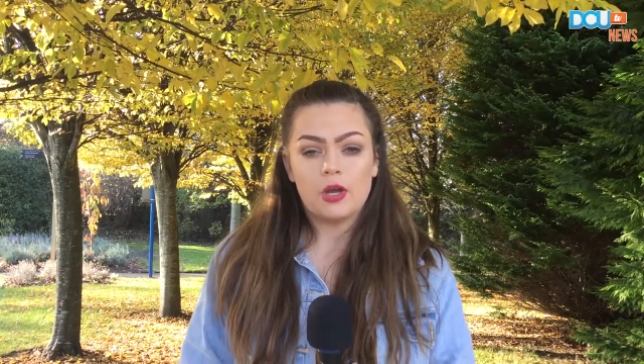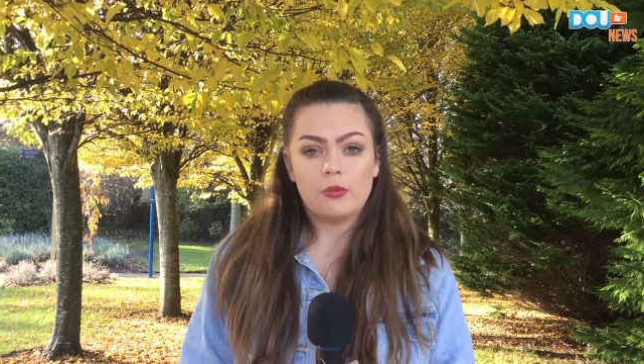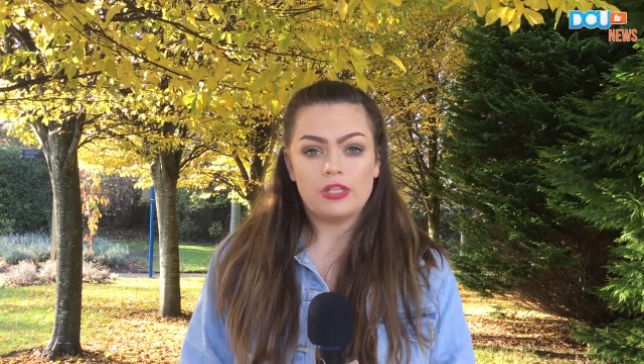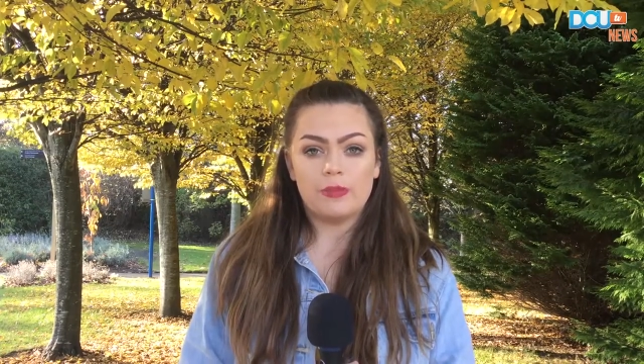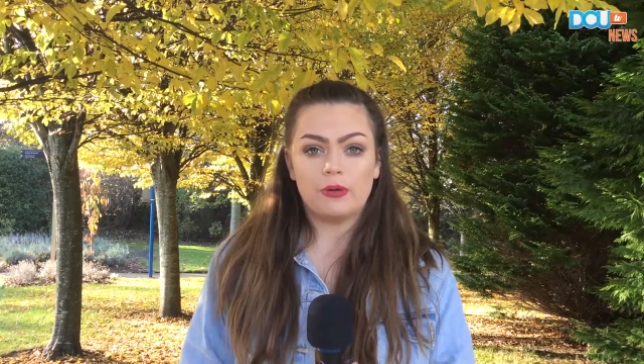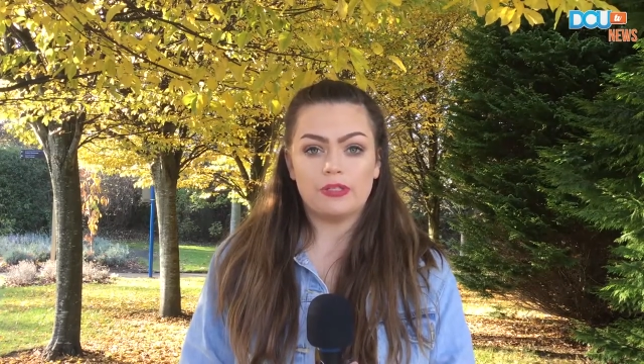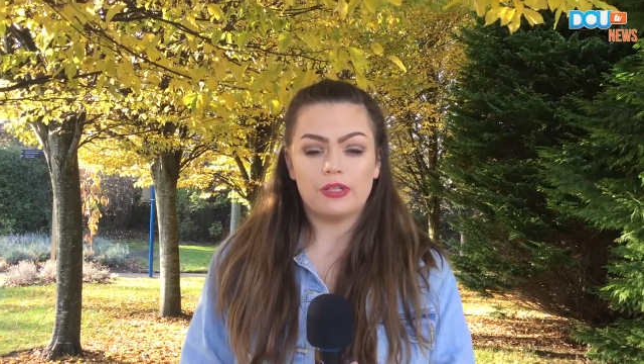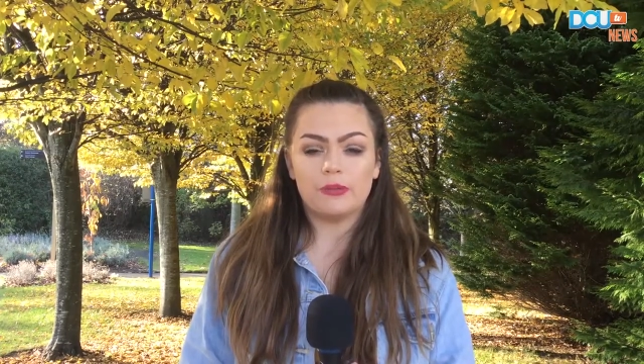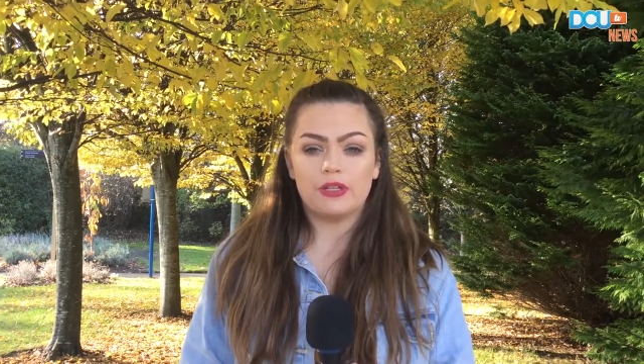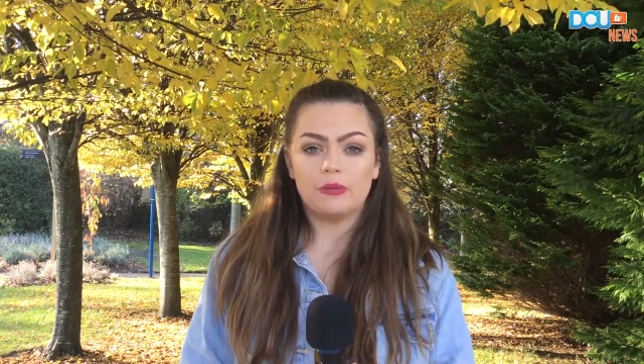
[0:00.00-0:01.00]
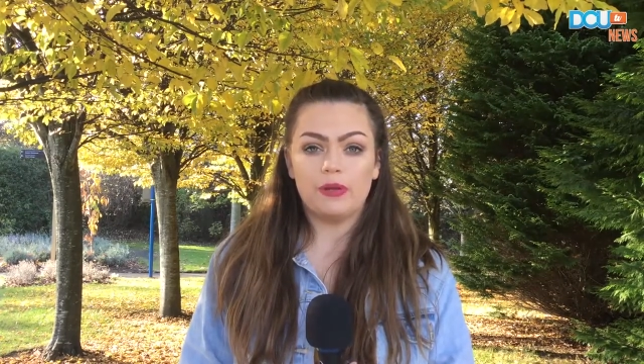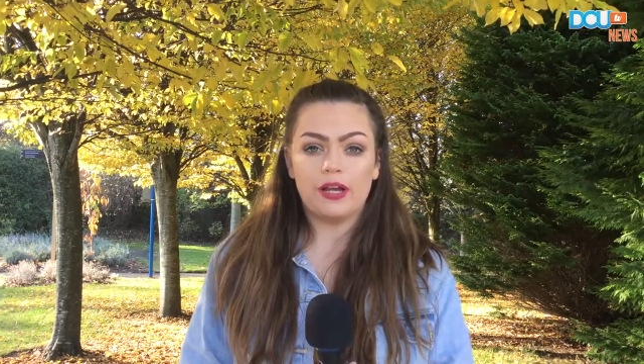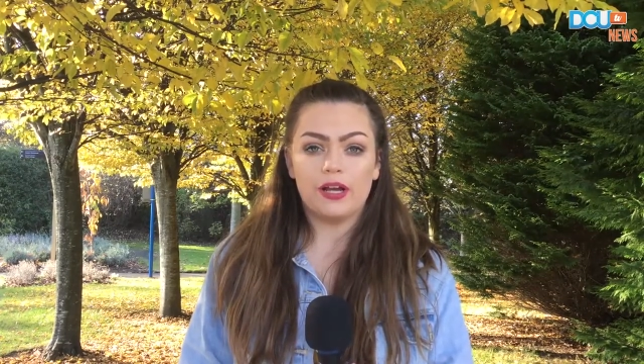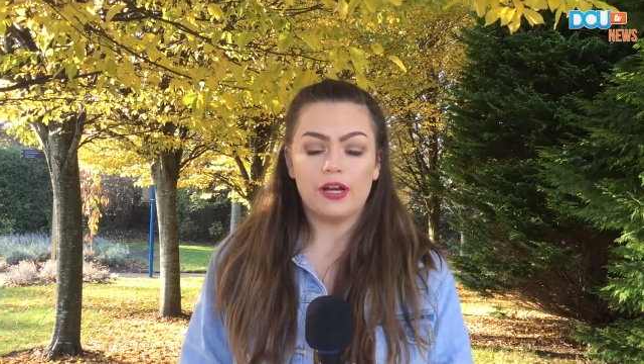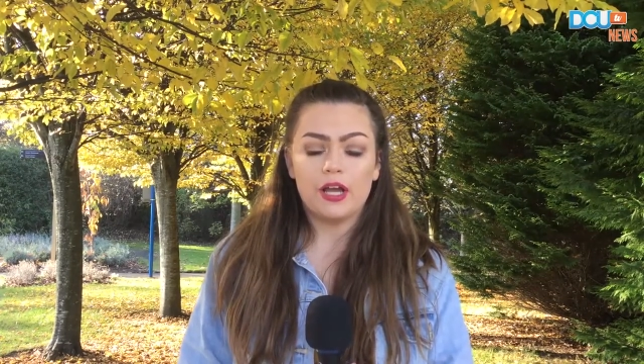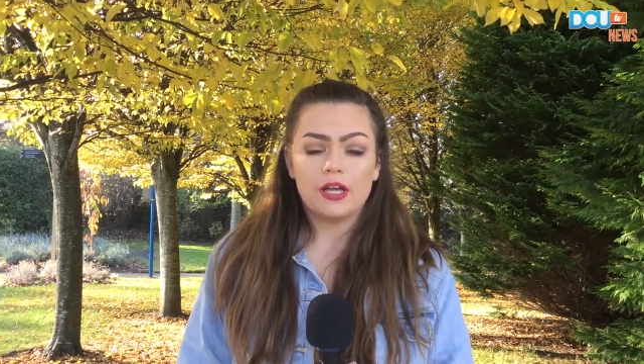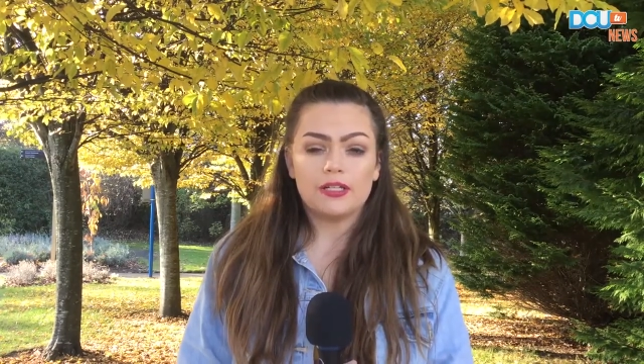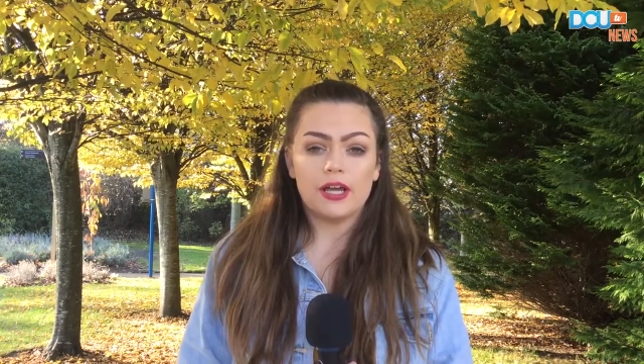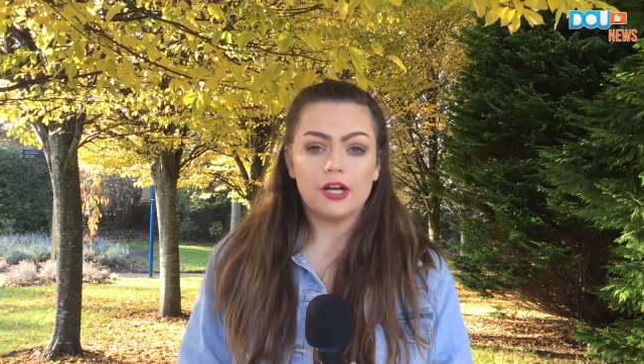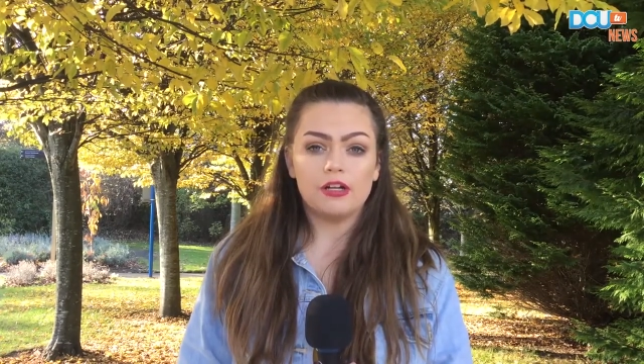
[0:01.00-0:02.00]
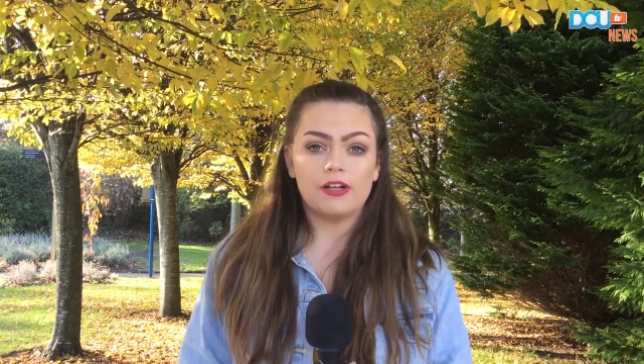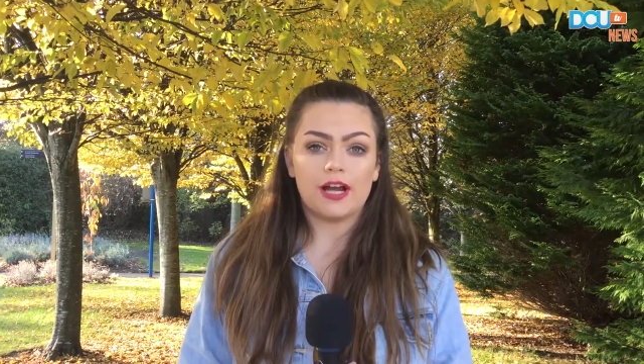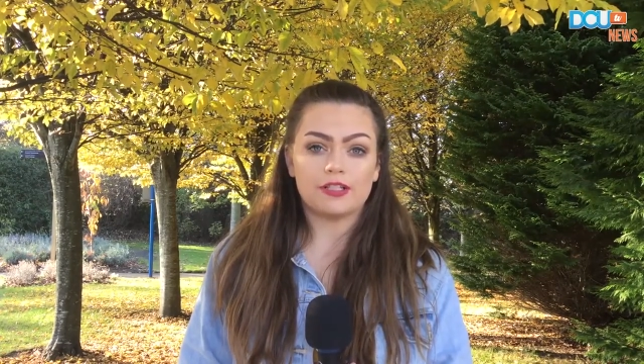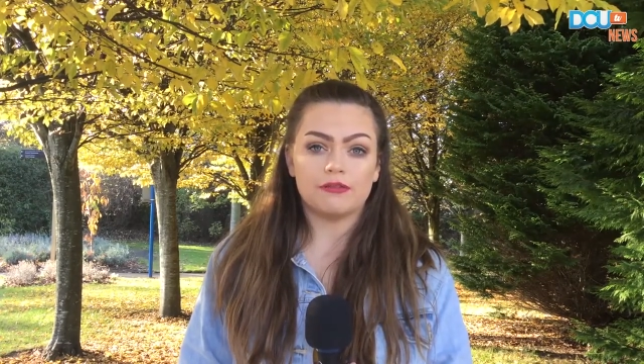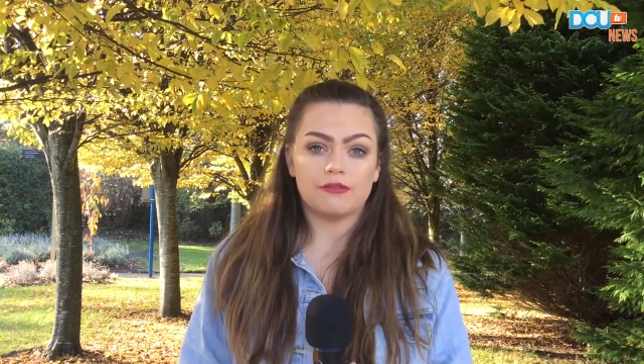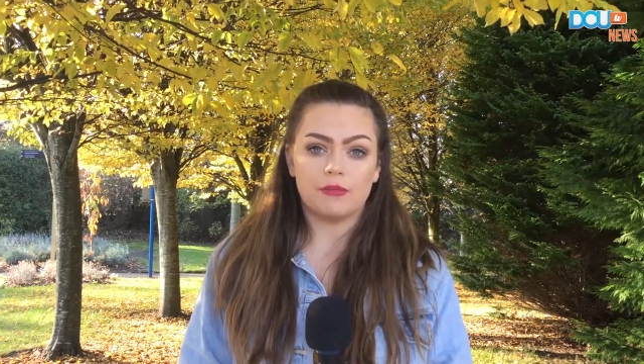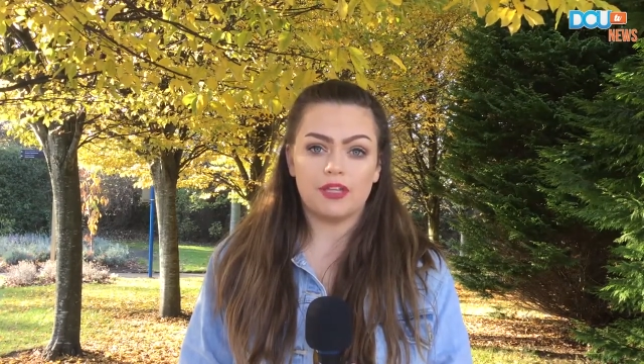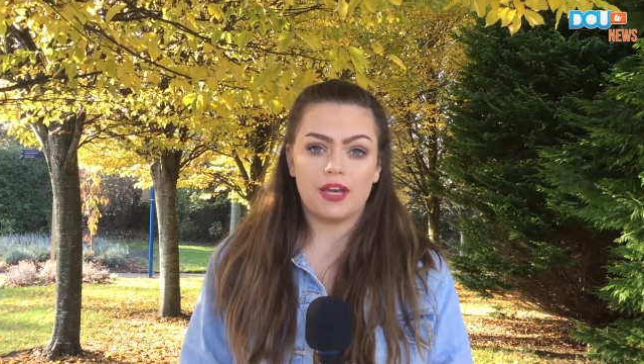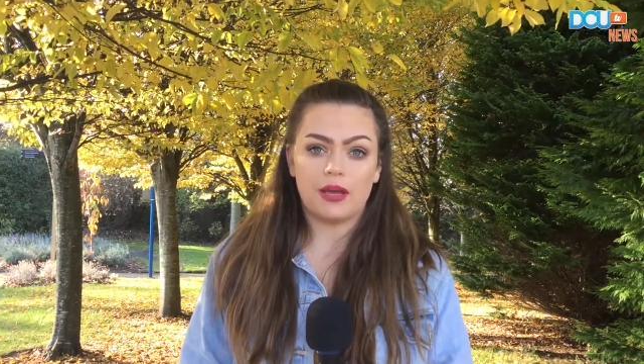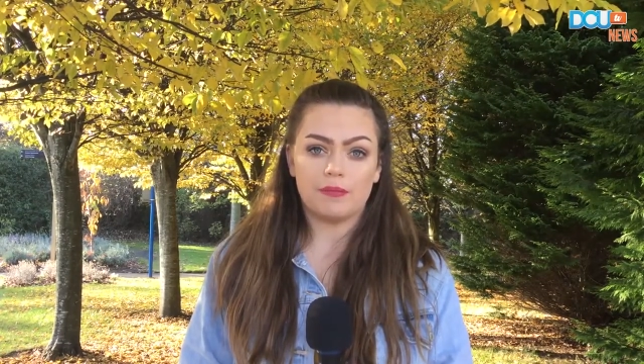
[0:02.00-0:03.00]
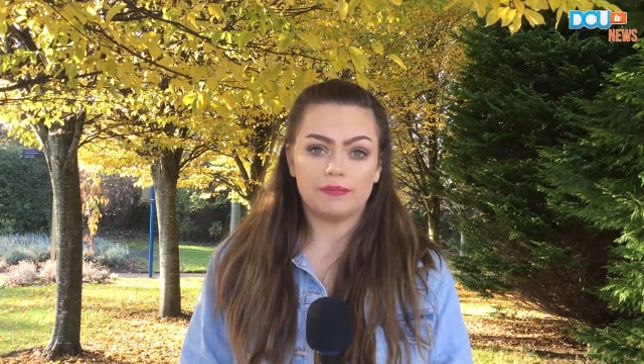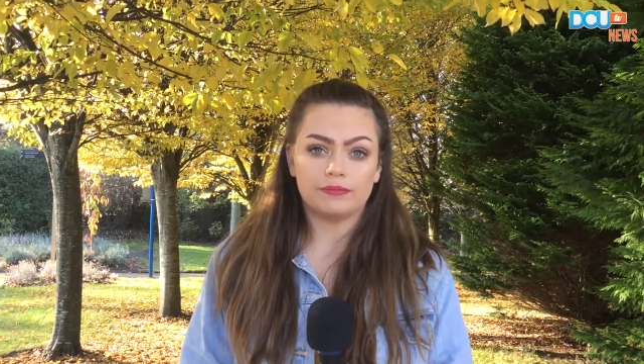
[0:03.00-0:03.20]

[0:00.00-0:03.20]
We spoke to a Maynooth player to get her reaction from the game.